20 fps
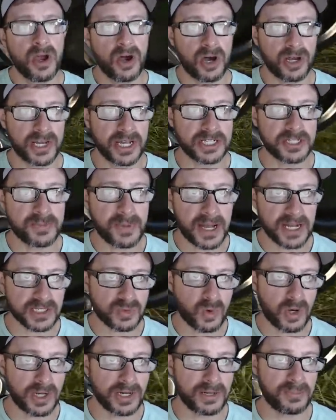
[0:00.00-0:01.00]
On
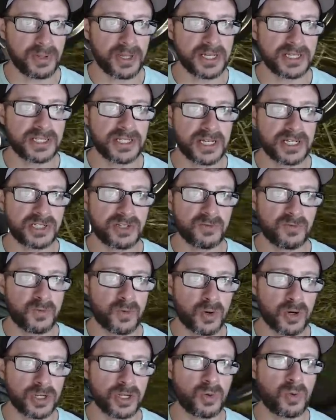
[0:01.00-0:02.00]
Xbox One and PlayStation
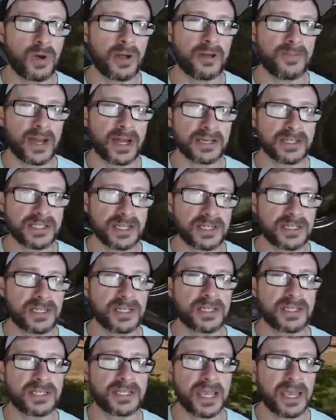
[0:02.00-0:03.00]
4, you will have access
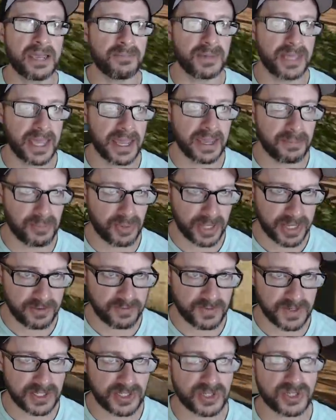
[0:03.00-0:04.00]
to the same
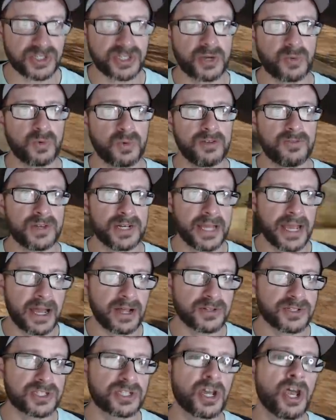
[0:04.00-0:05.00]
gameplay features that we've
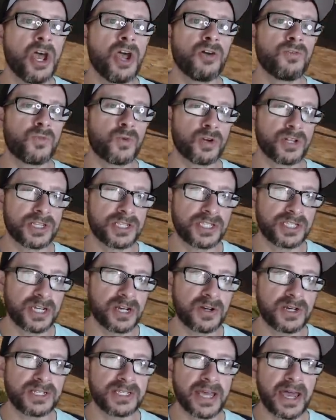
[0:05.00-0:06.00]
announced for the
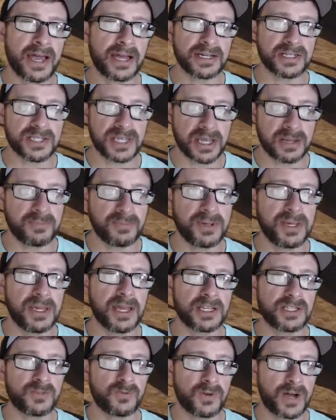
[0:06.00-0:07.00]
Series X and
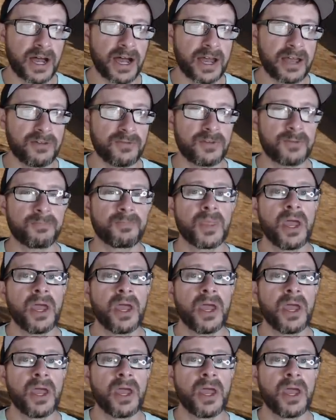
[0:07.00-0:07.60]
PS5.